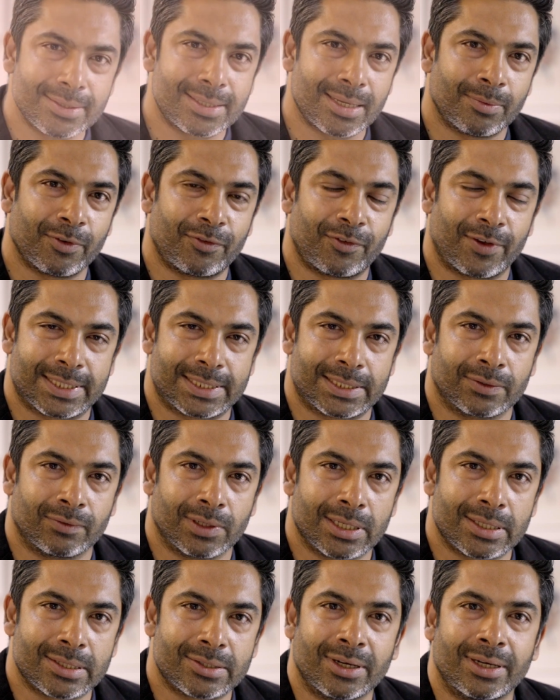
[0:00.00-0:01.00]
Summer
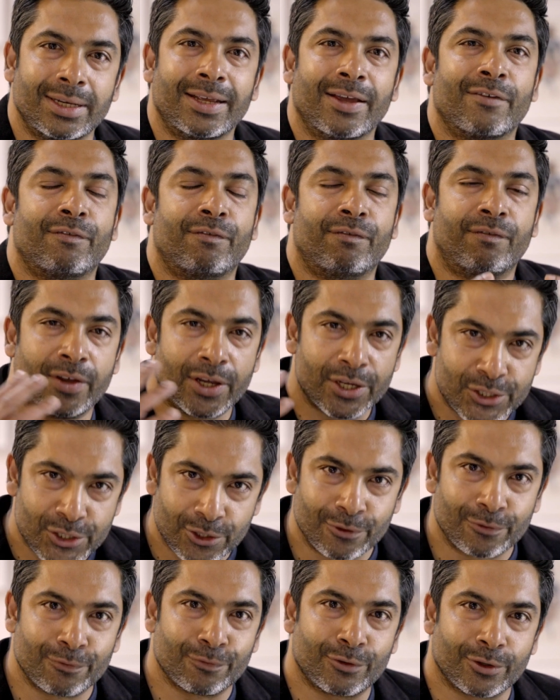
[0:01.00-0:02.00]
Festival is really a
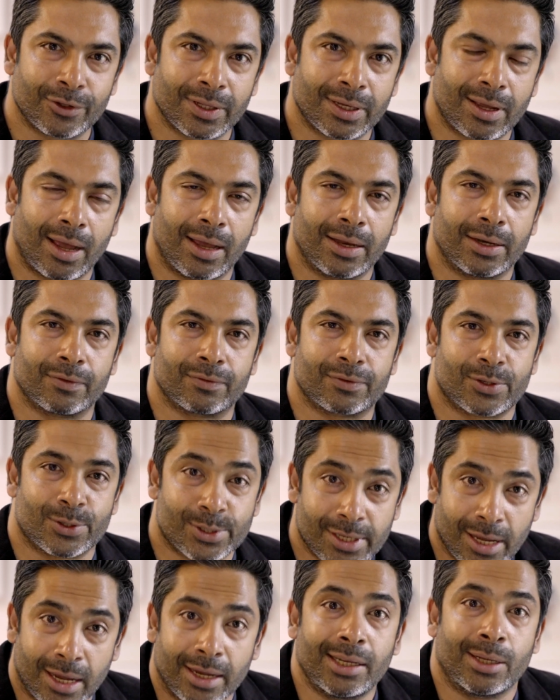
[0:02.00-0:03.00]
vision for the kind of
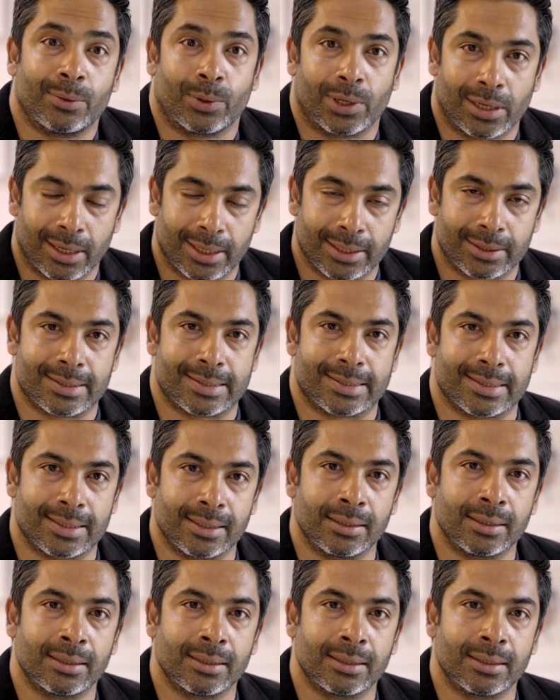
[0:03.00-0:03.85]
society we'd like to see.